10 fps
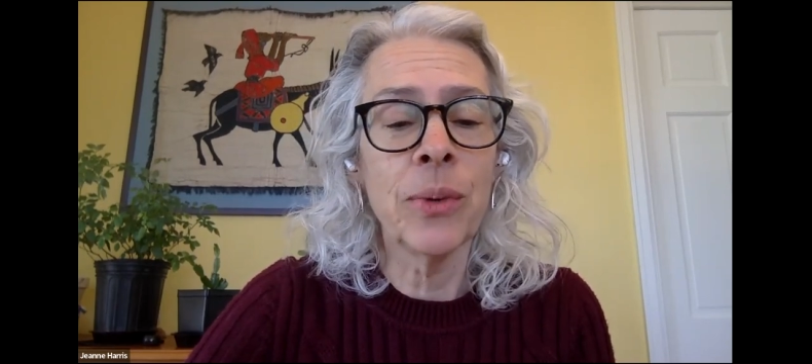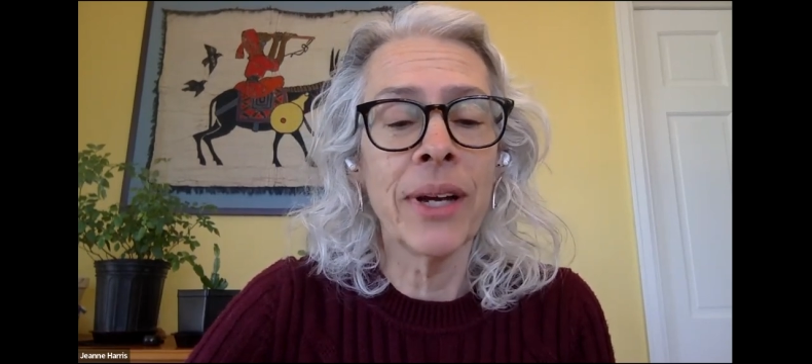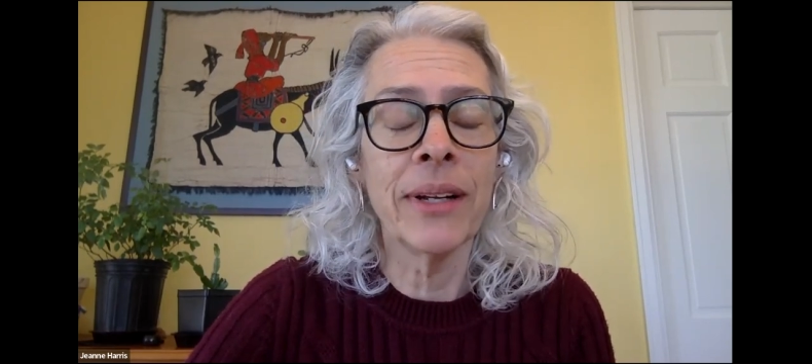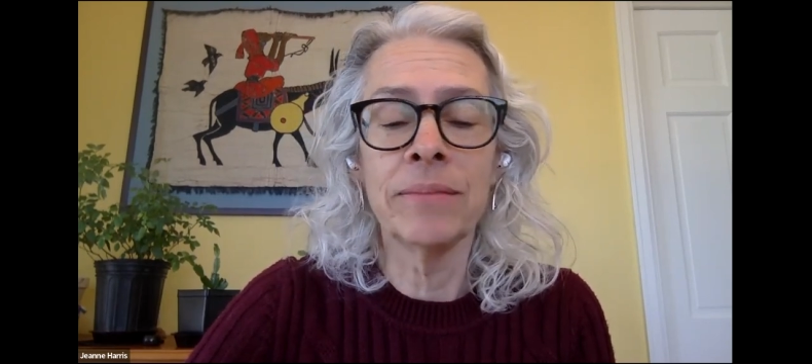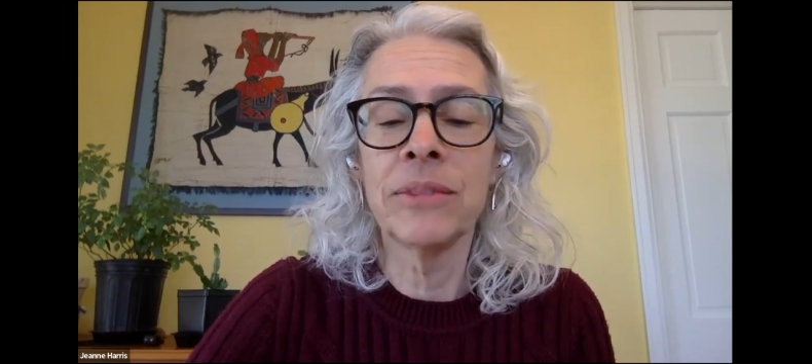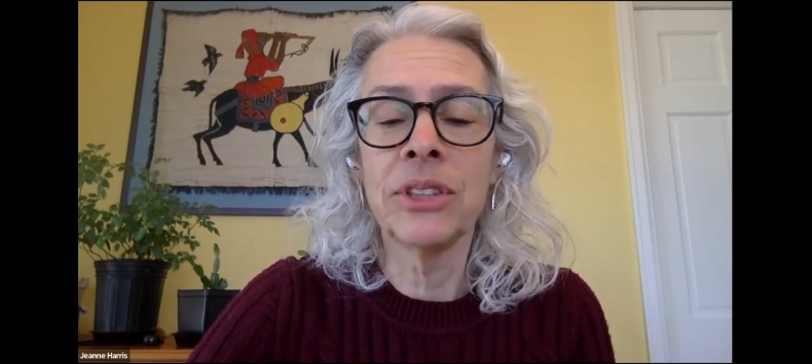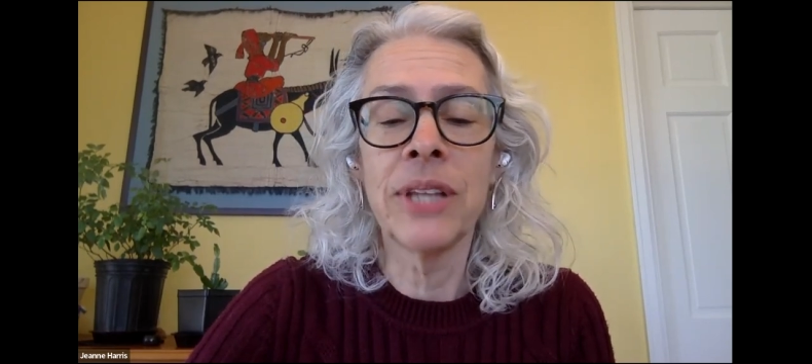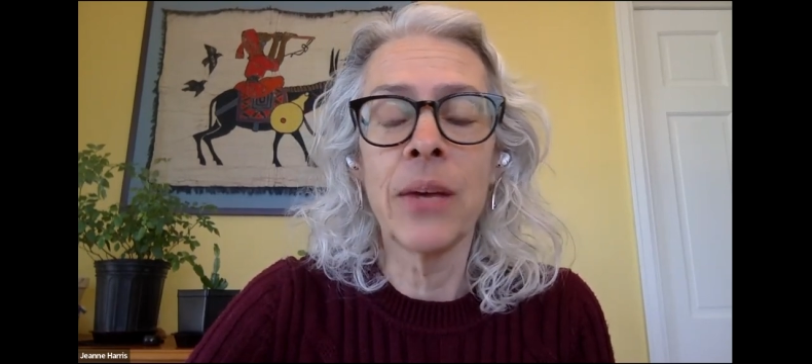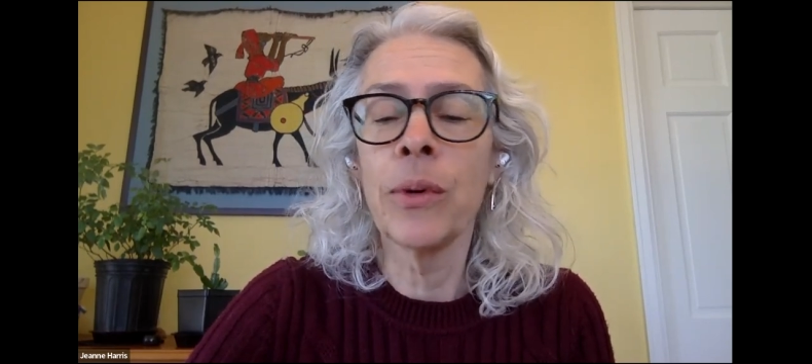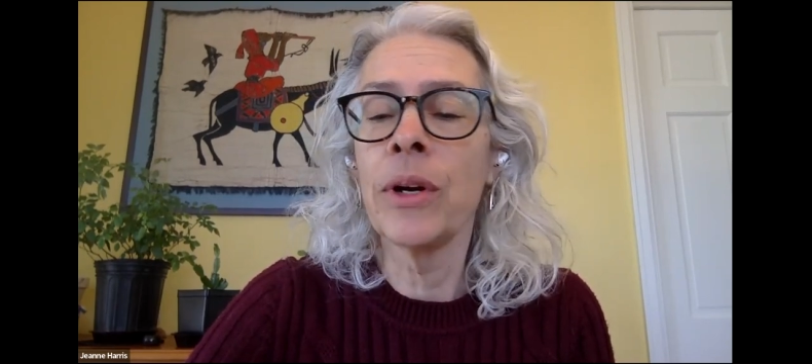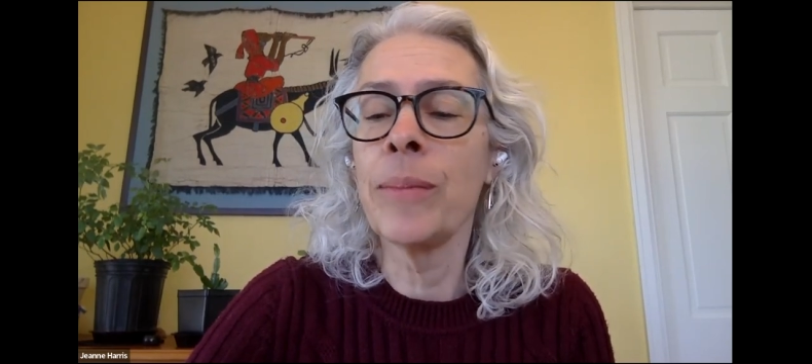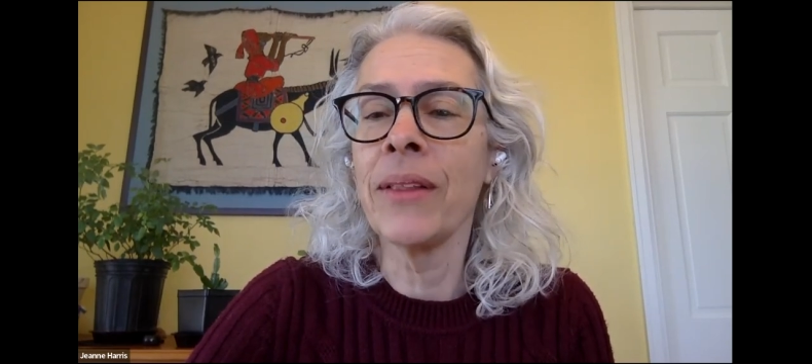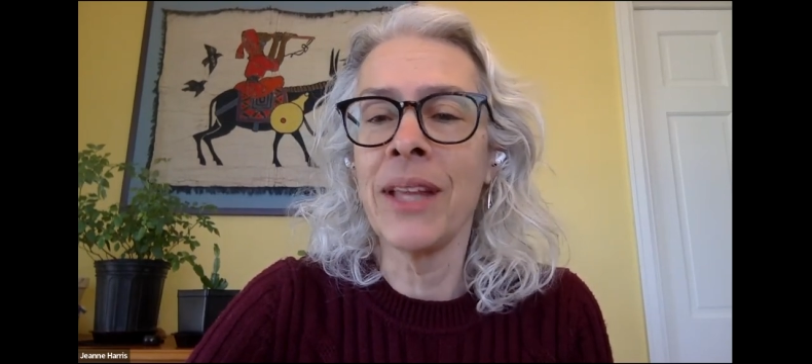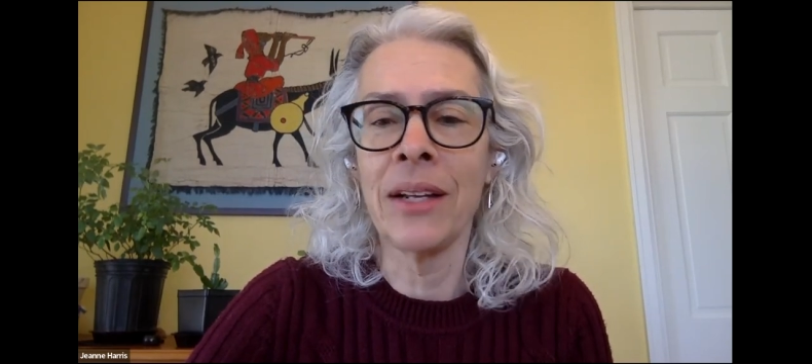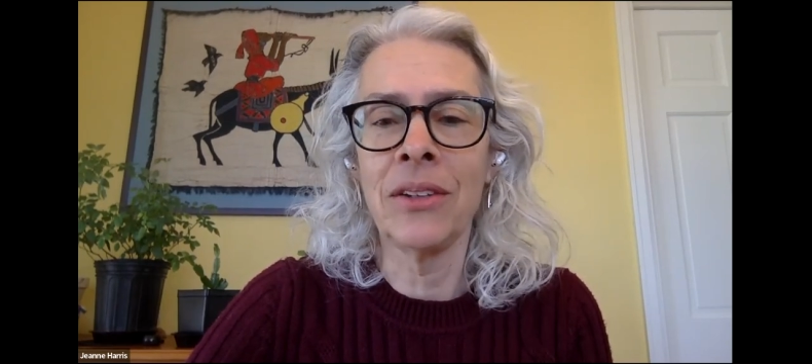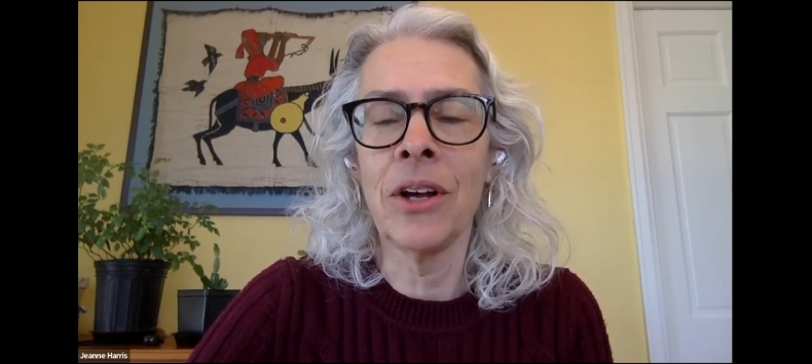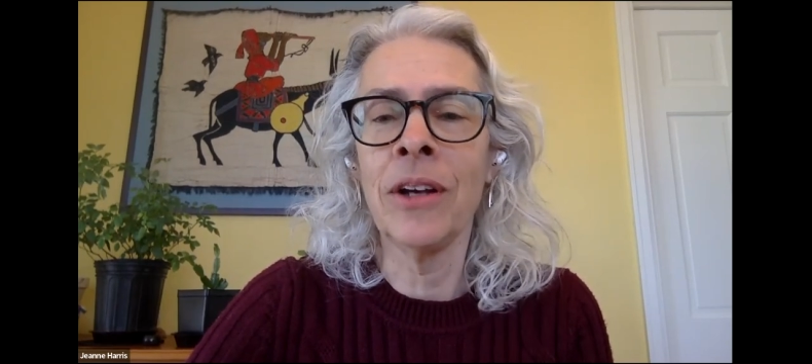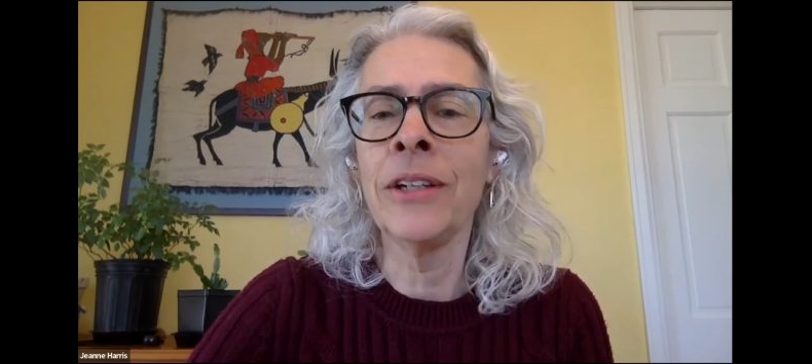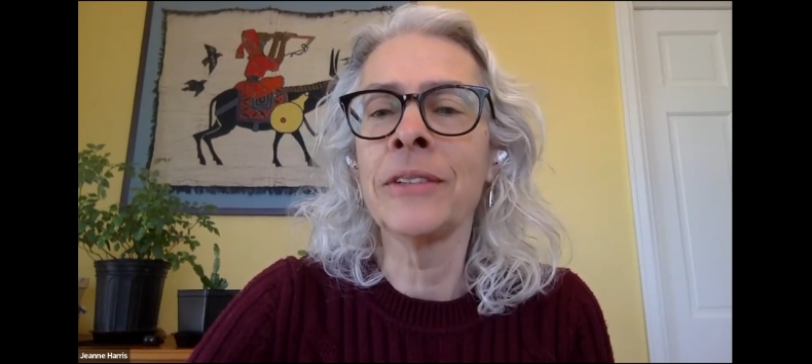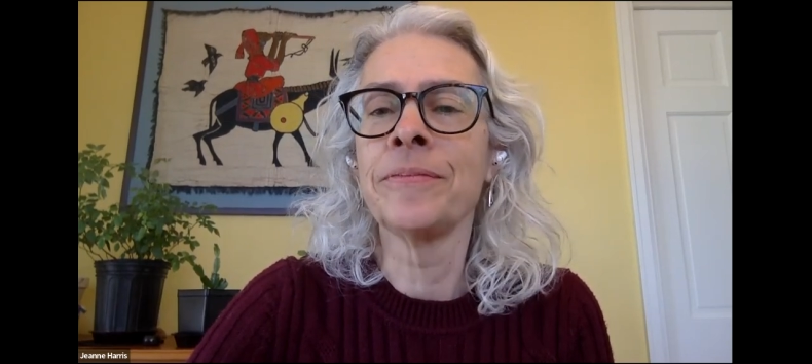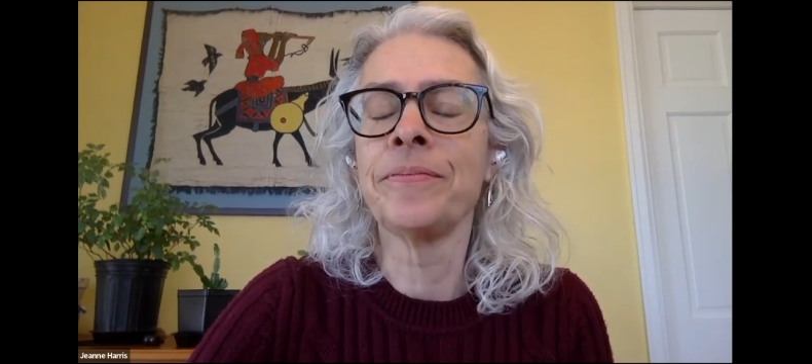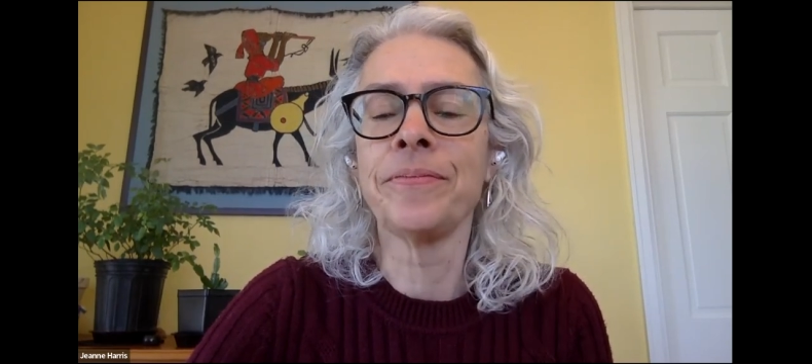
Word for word: Do you want to say a word about that, Dong?